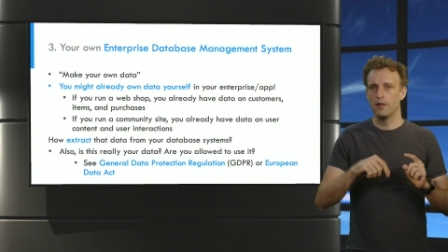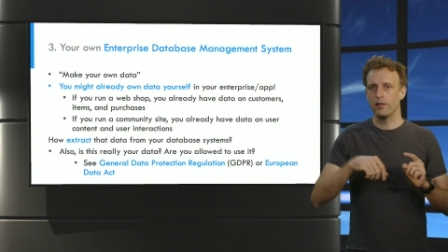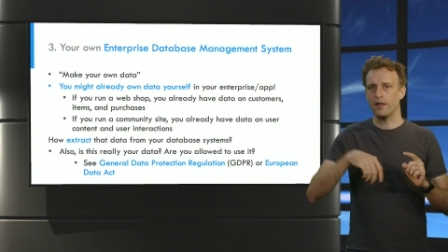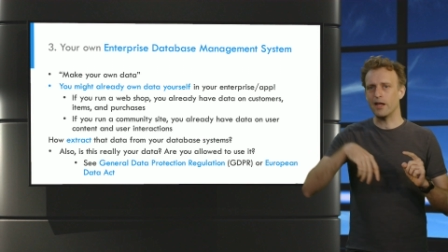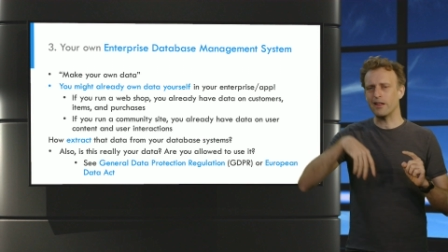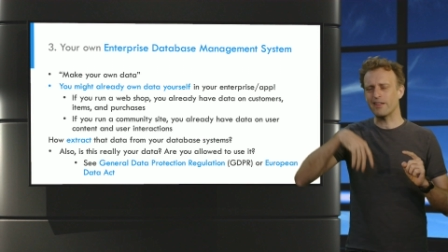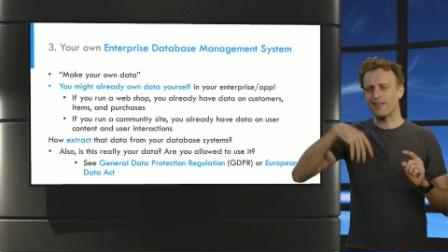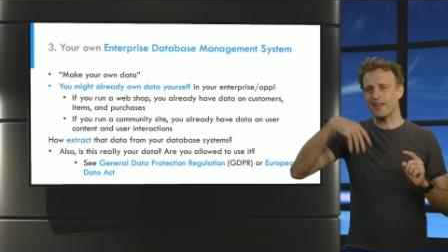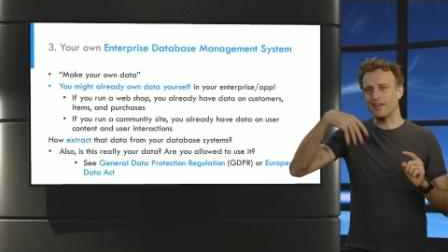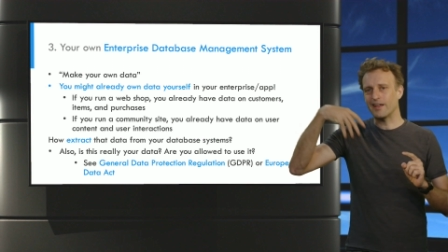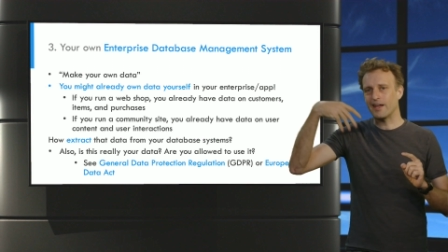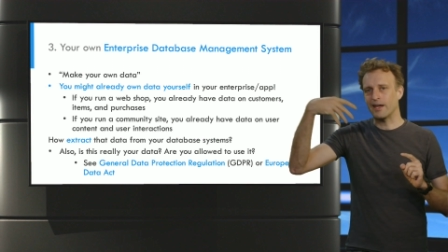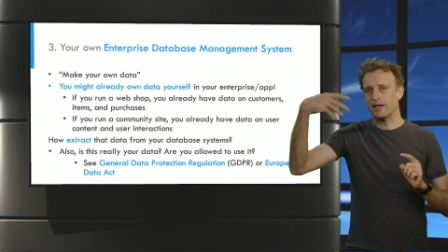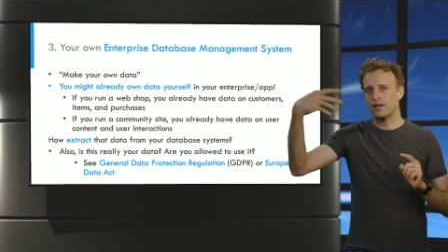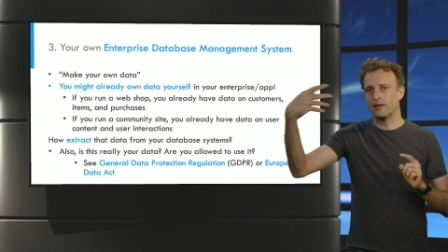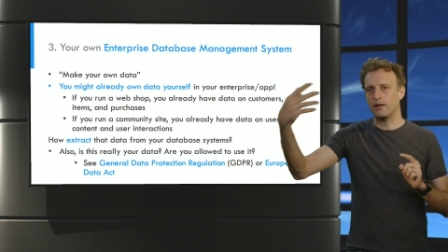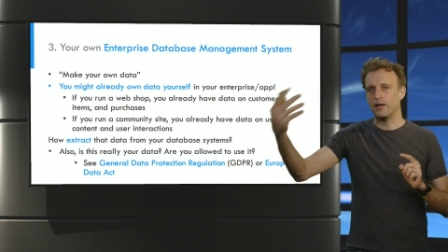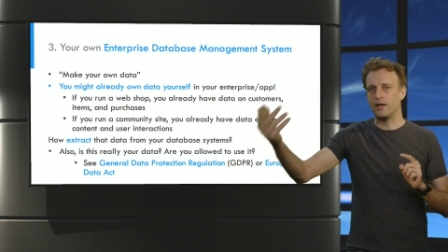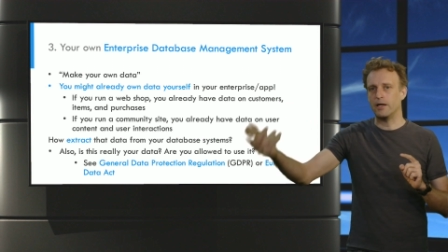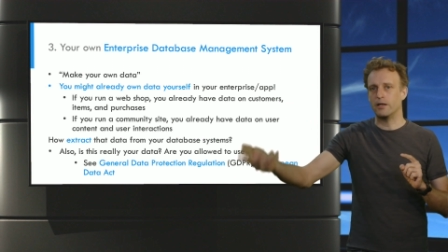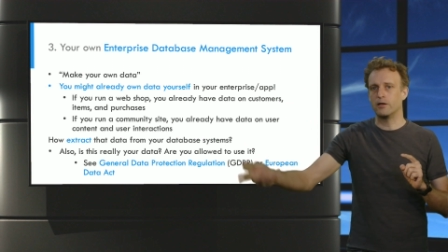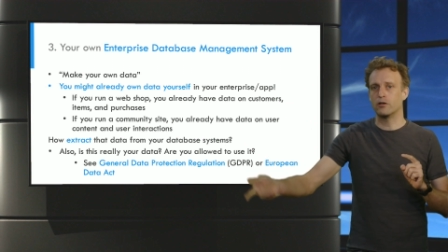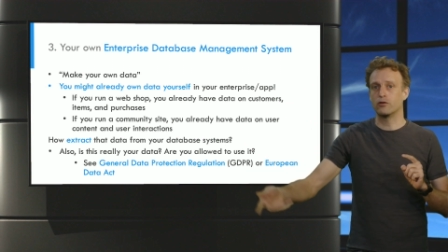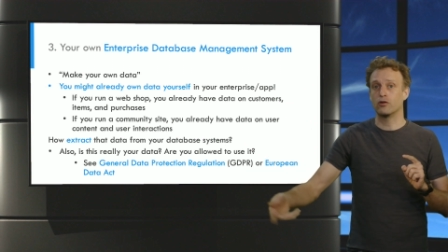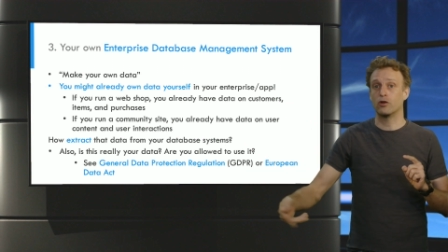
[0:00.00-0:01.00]
that they can
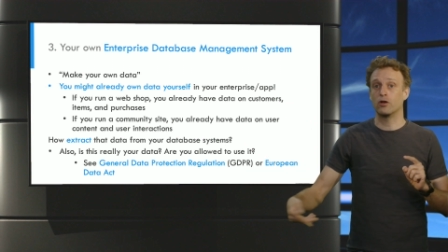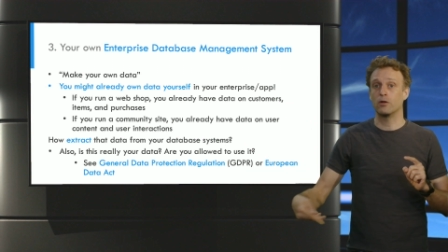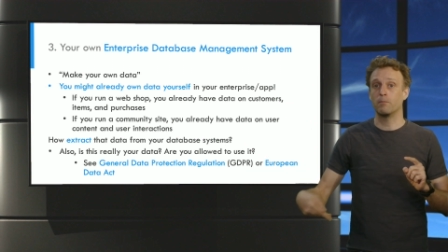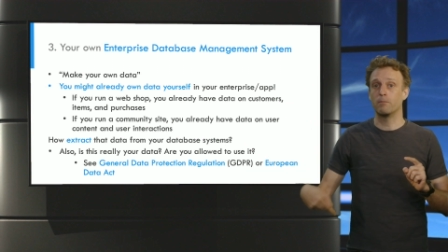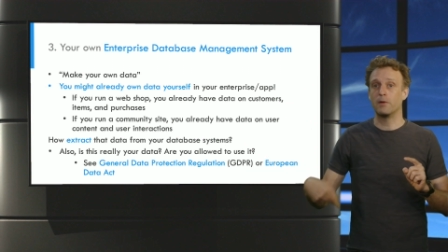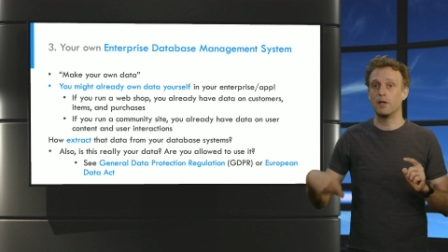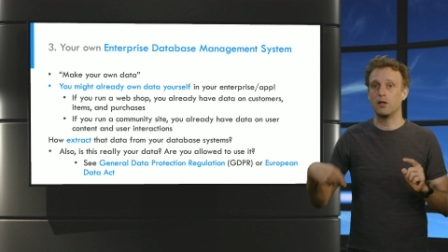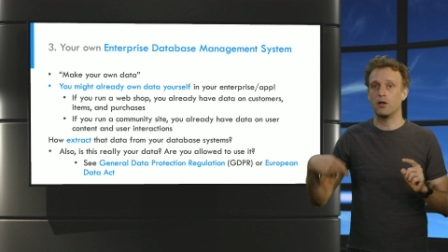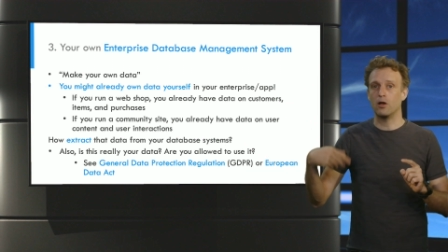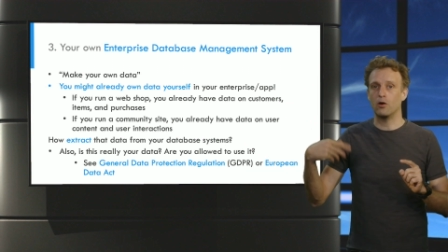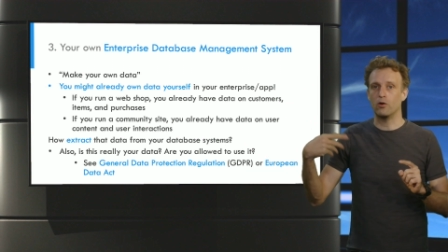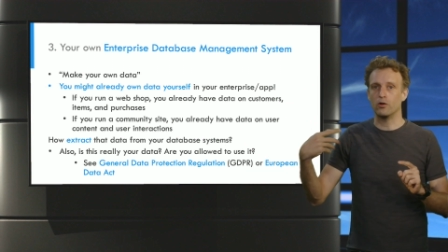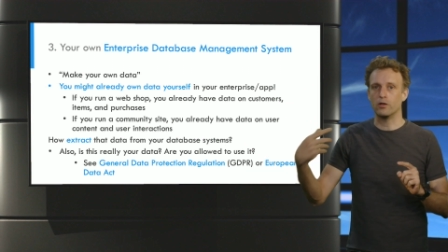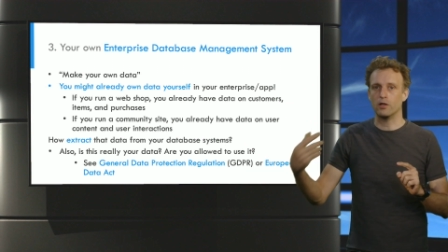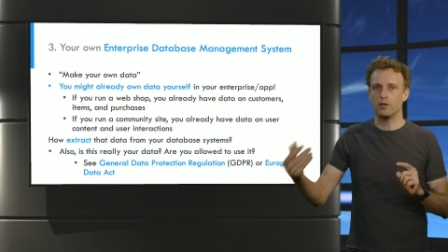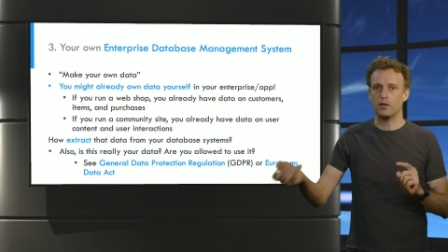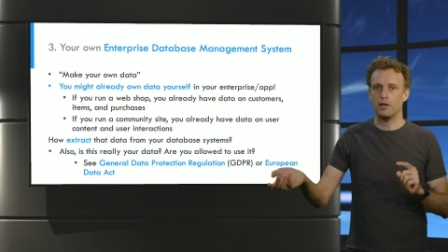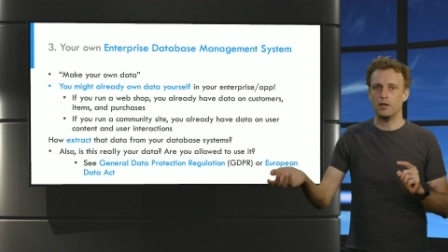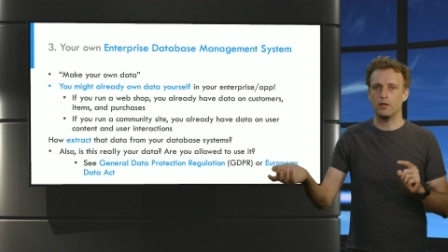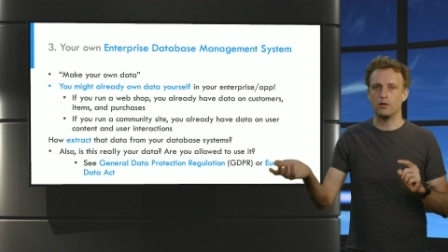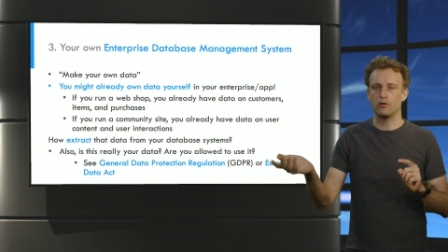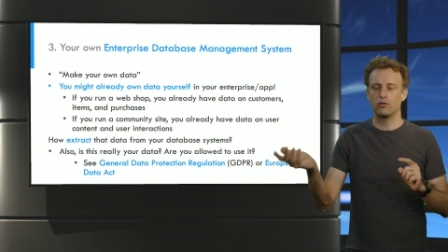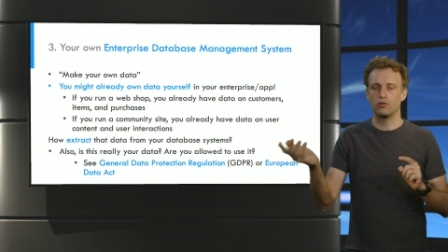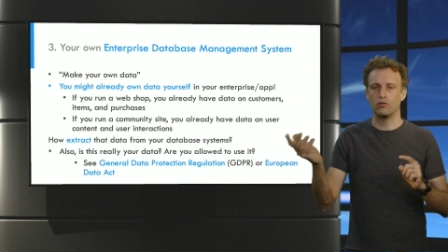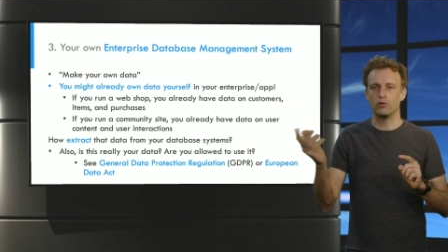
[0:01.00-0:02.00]
later on be loaded
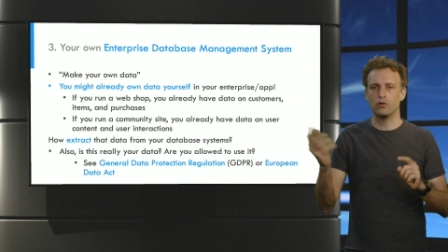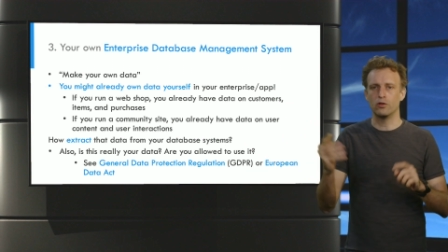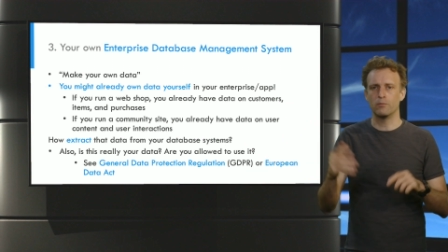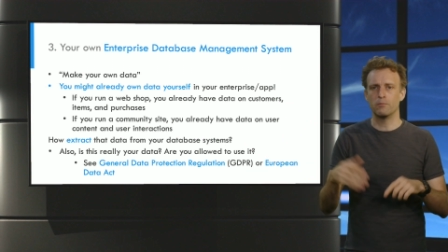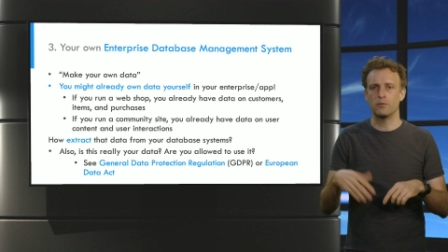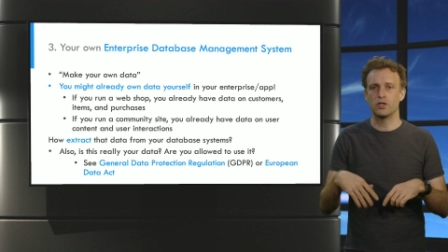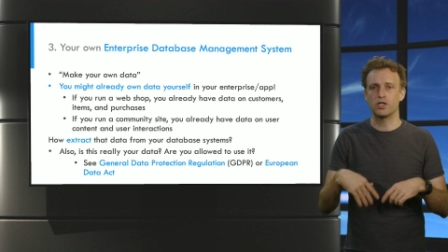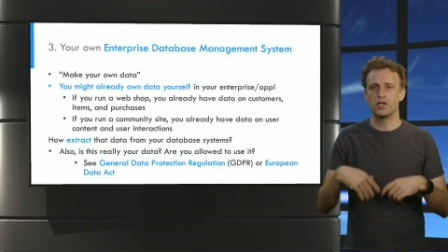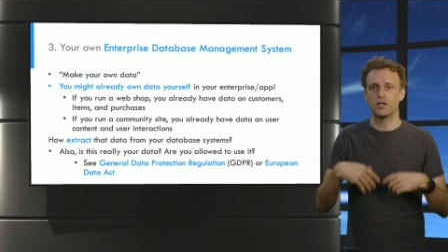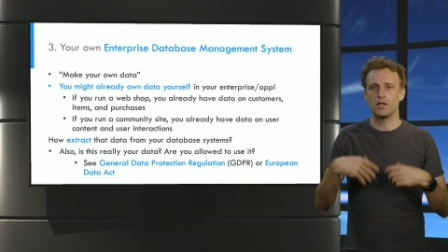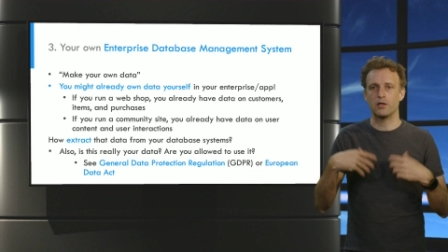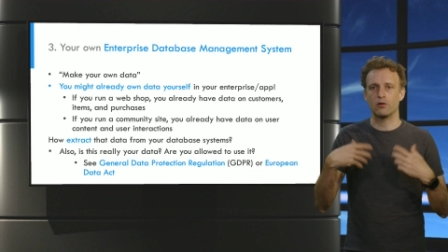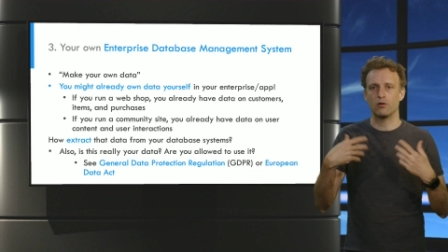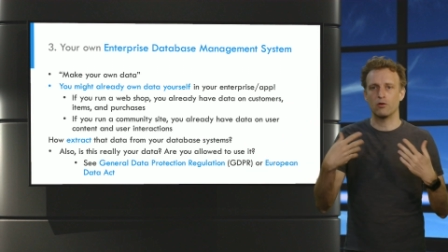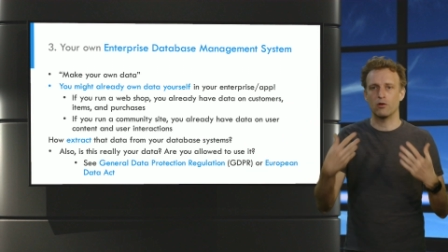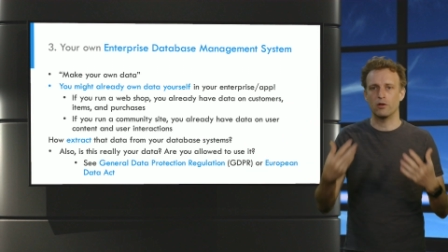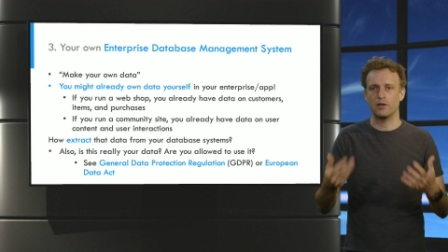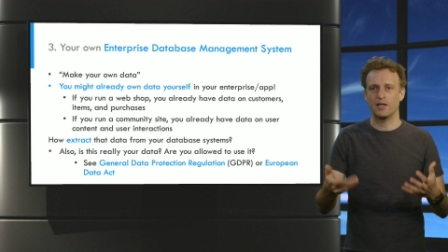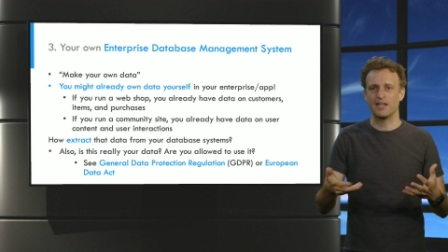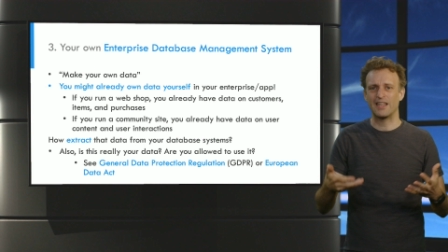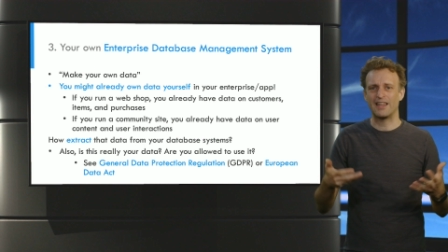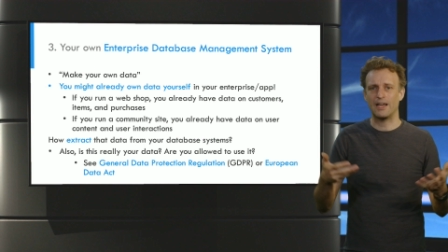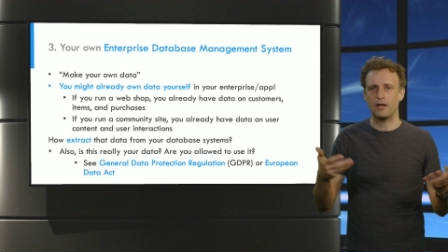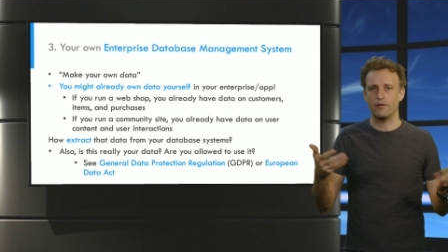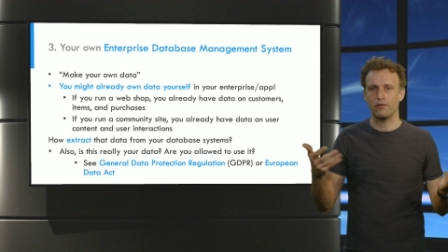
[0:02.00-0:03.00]
into your machine
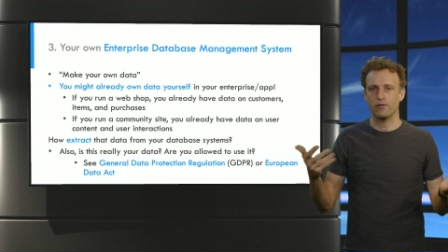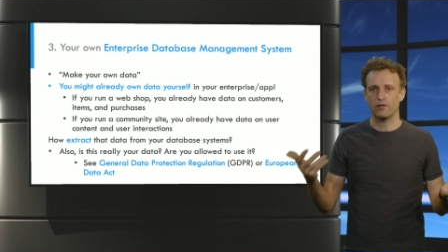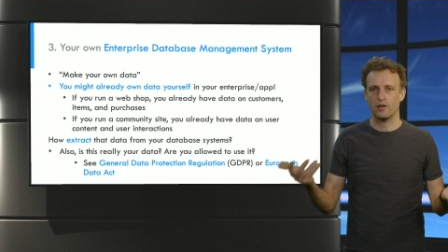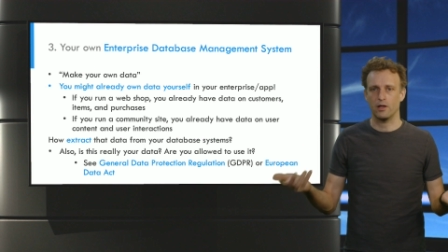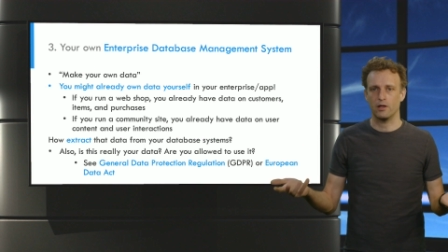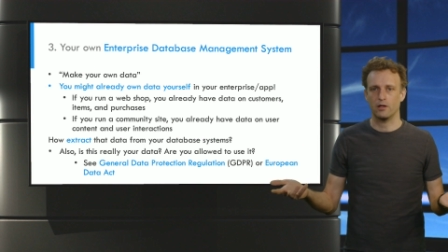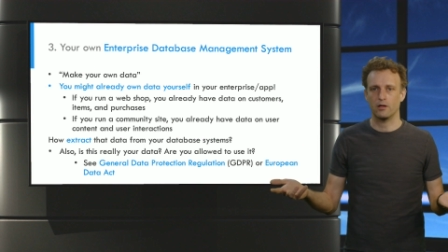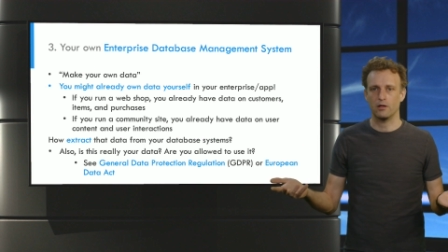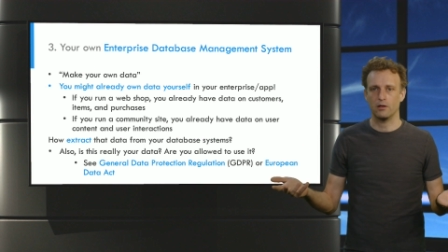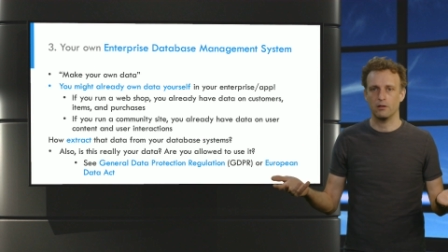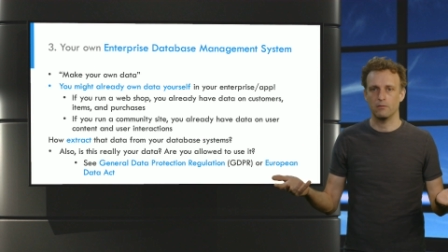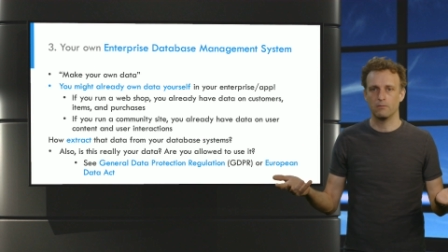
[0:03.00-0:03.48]
learning lifecycle?